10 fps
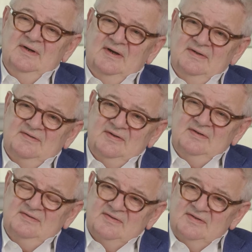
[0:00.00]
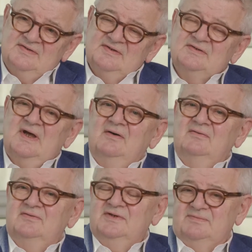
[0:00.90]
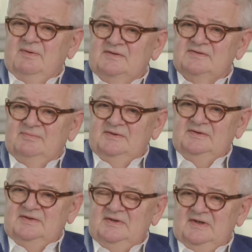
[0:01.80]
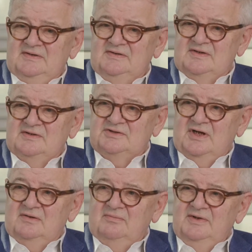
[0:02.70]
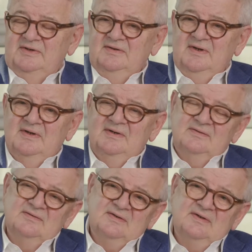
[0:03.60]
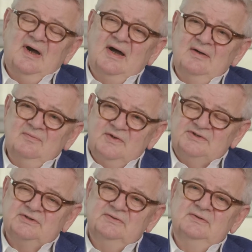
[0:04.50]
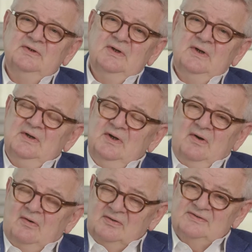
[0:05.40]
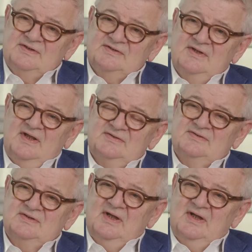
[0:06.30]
I think this is our responsibility, ladies and gentlemen, and I wish you all success.